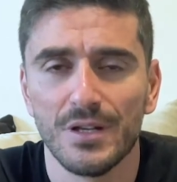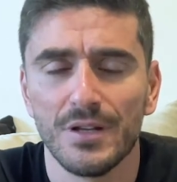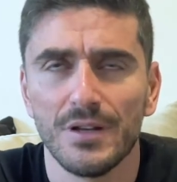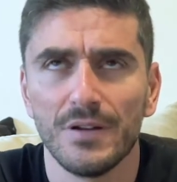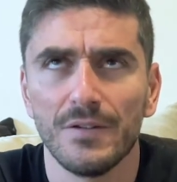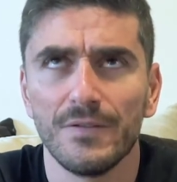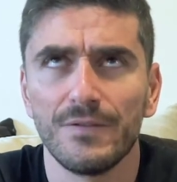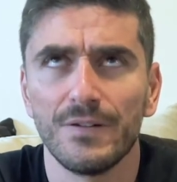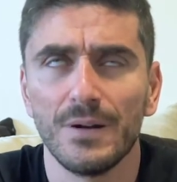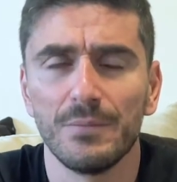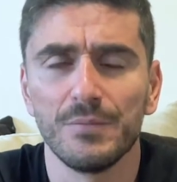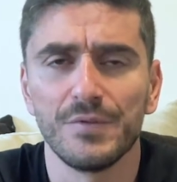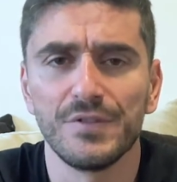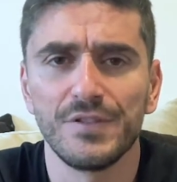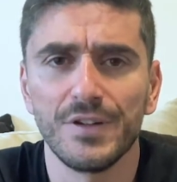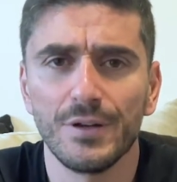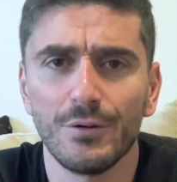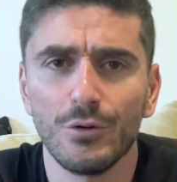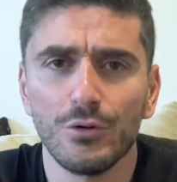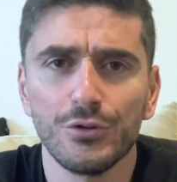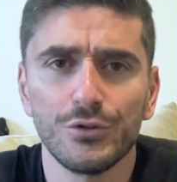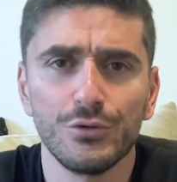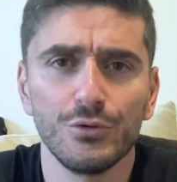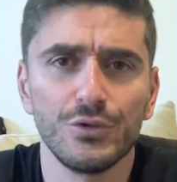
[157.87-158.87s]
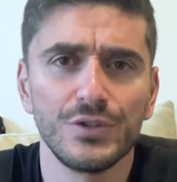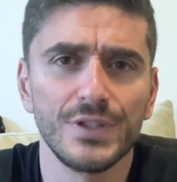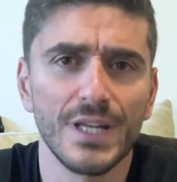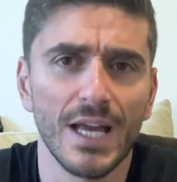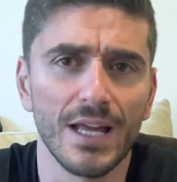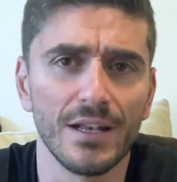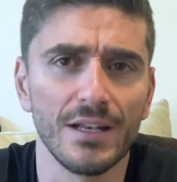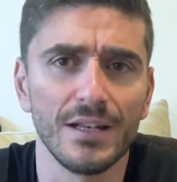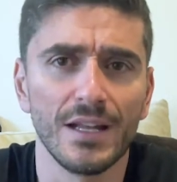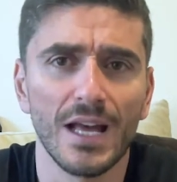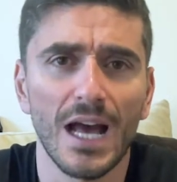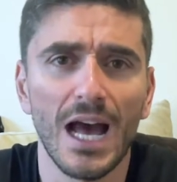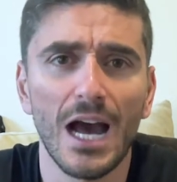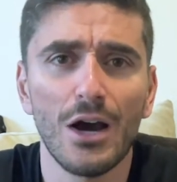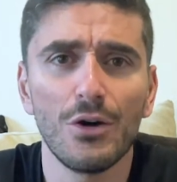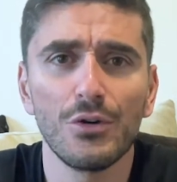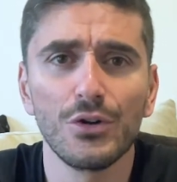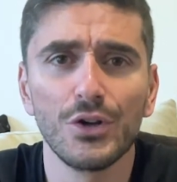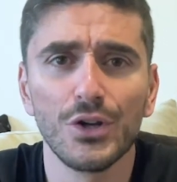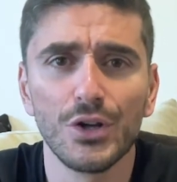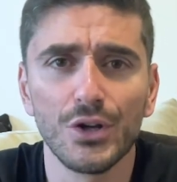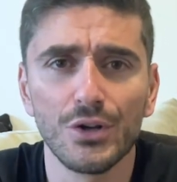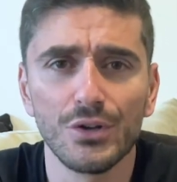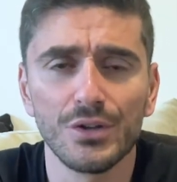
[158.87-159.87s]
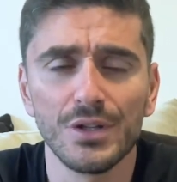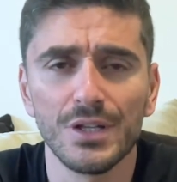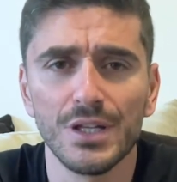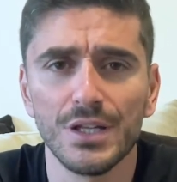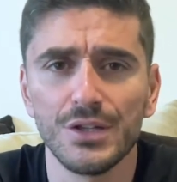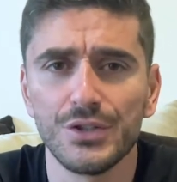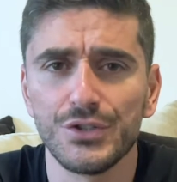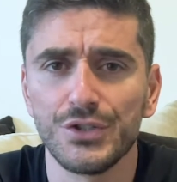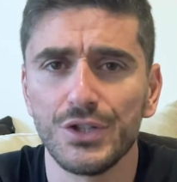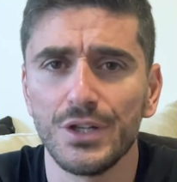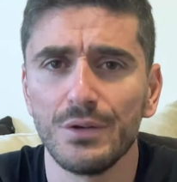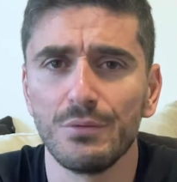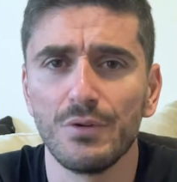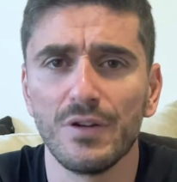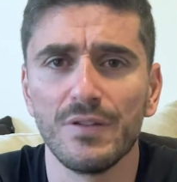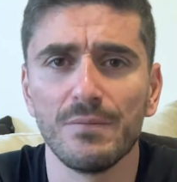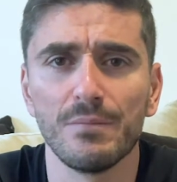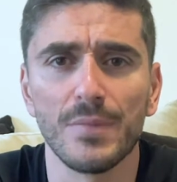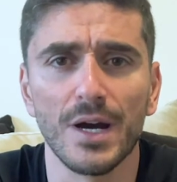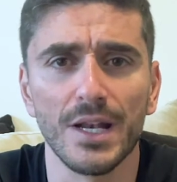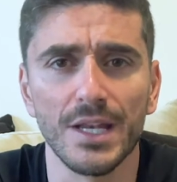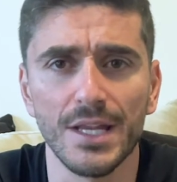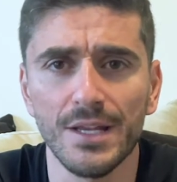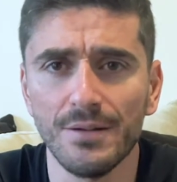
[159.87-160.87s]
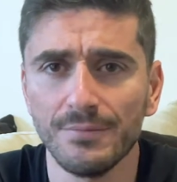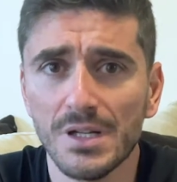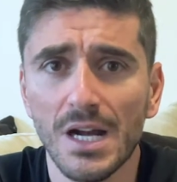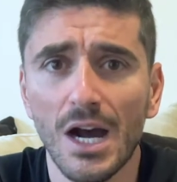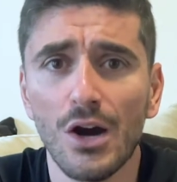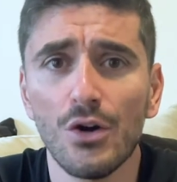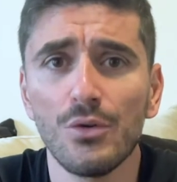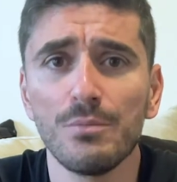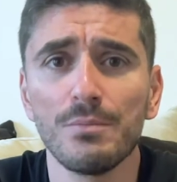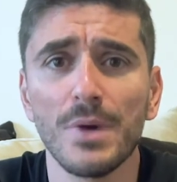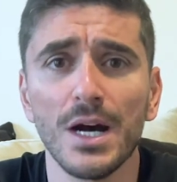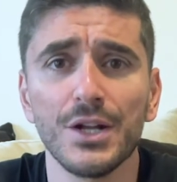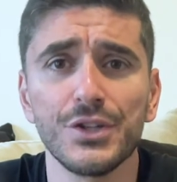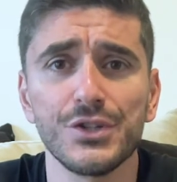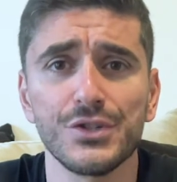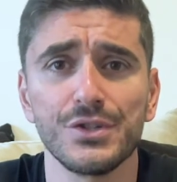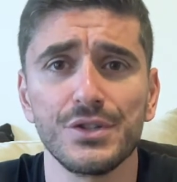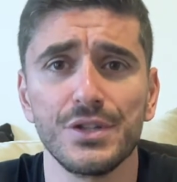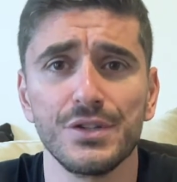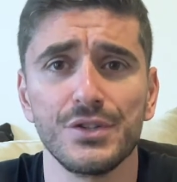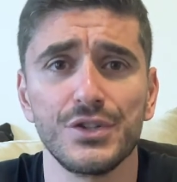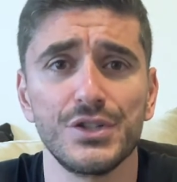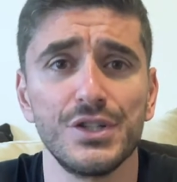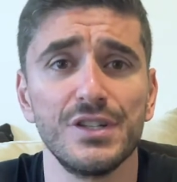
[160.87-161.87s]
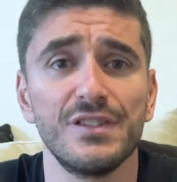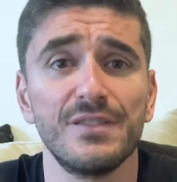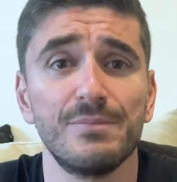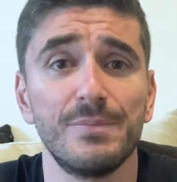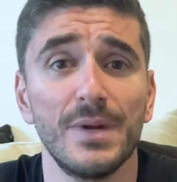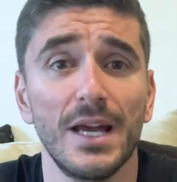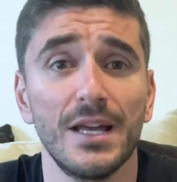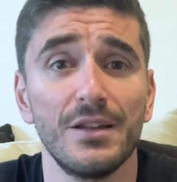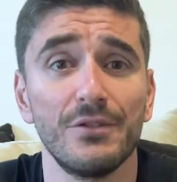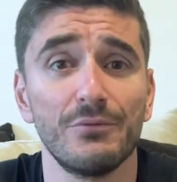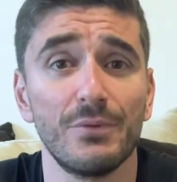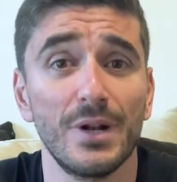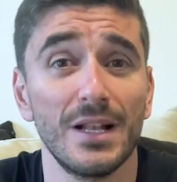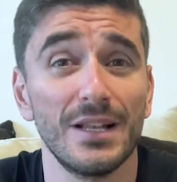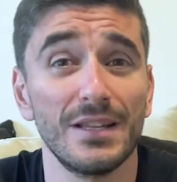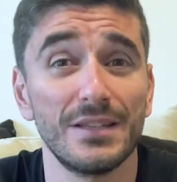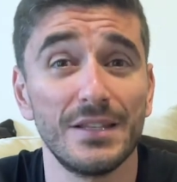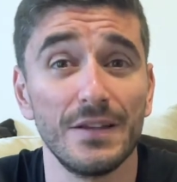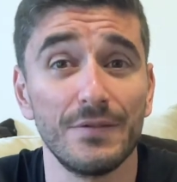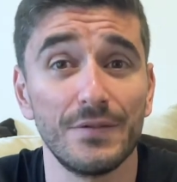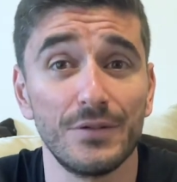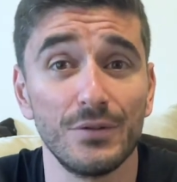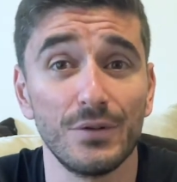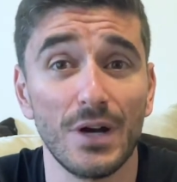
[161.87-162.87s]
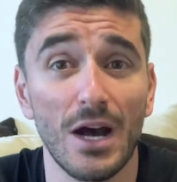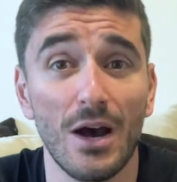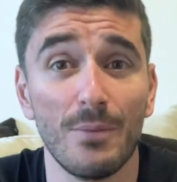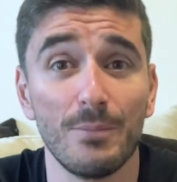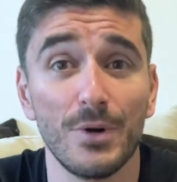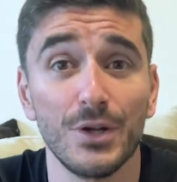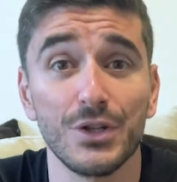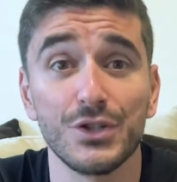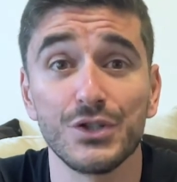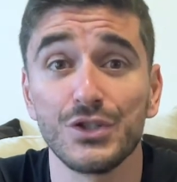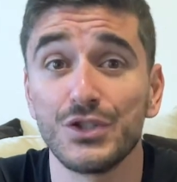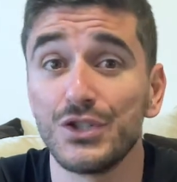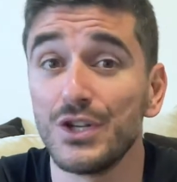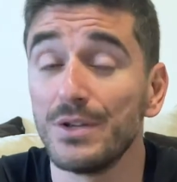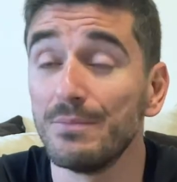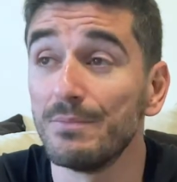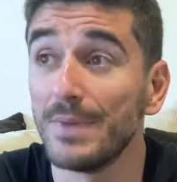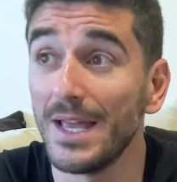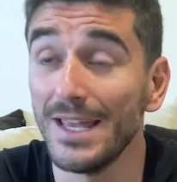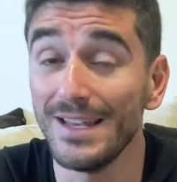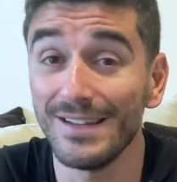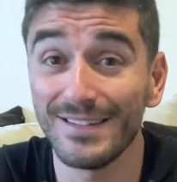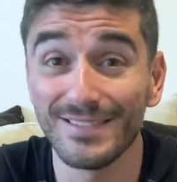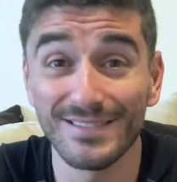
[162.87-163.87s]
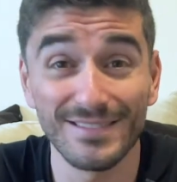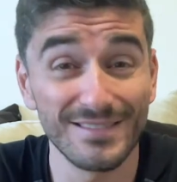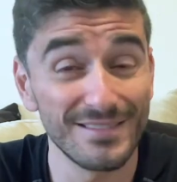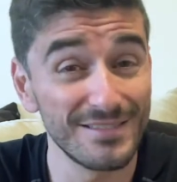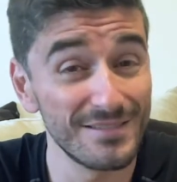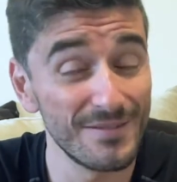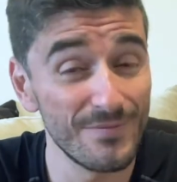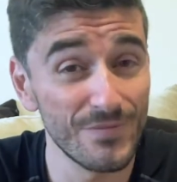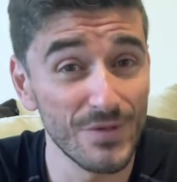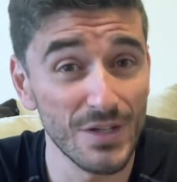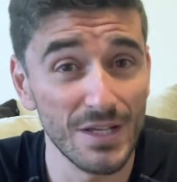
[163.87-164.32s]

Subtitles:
From 0 to 10, how good is she with money? How much does she spend relative to how much she makes?